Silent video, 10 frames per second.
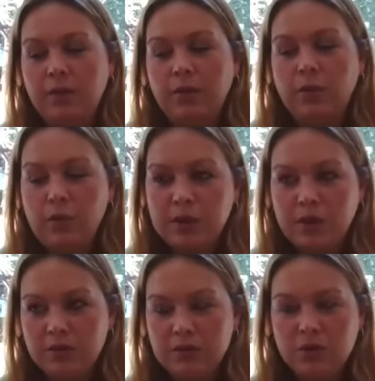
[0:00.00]
what we
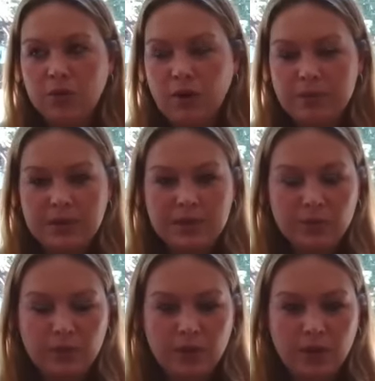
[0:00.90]
call score updates
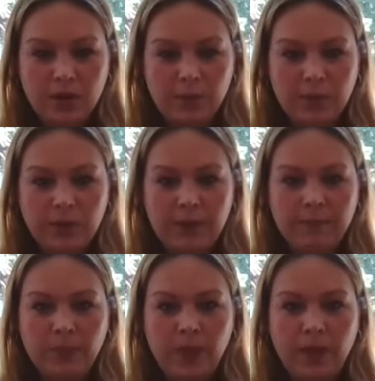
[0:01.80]
with our
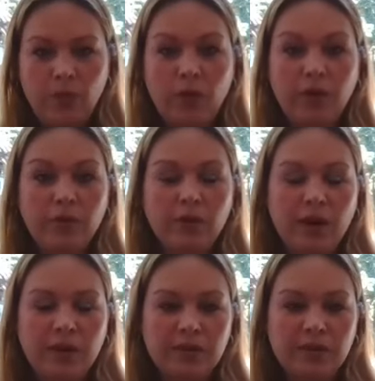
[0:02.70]
company and whether or
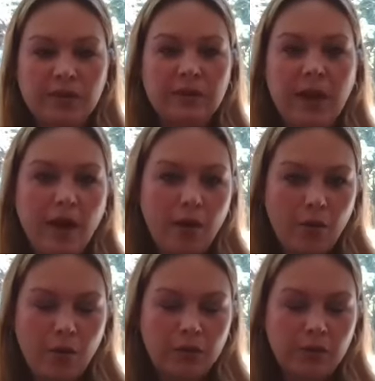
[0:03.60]
not they
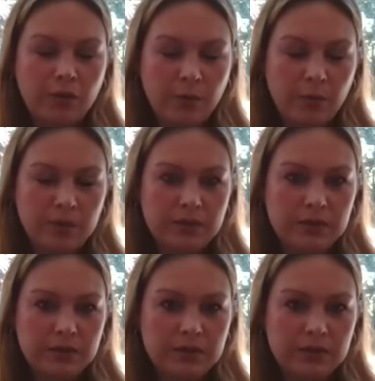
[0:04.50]
allow their companies